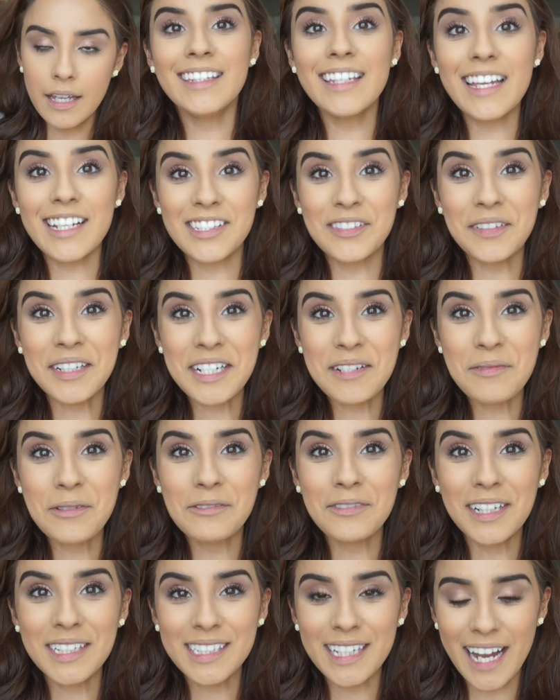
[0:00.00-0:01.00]
Next, we're going to
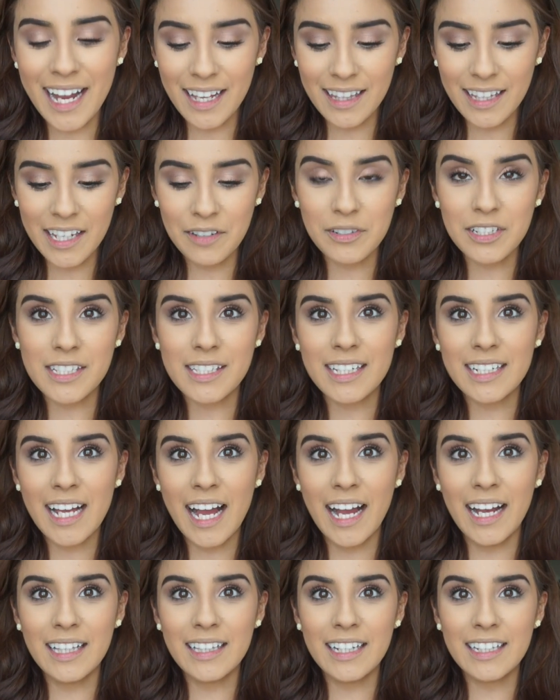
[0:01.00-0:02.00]
move on to highlight. We're just going to
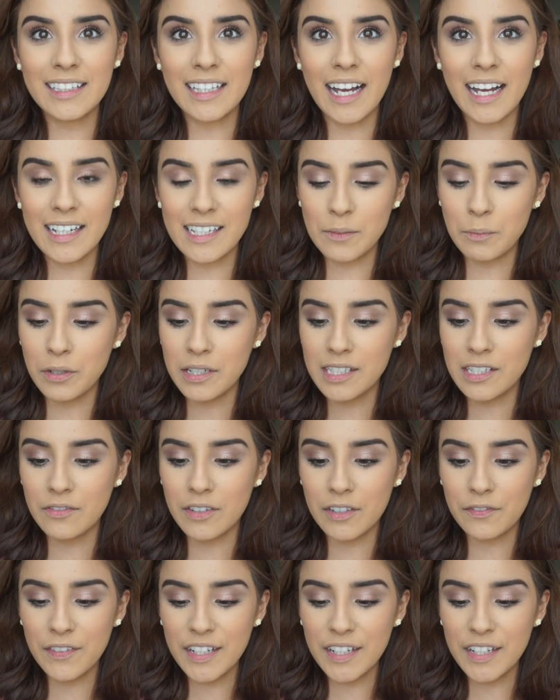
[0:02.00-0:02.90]
highlight the highest points of our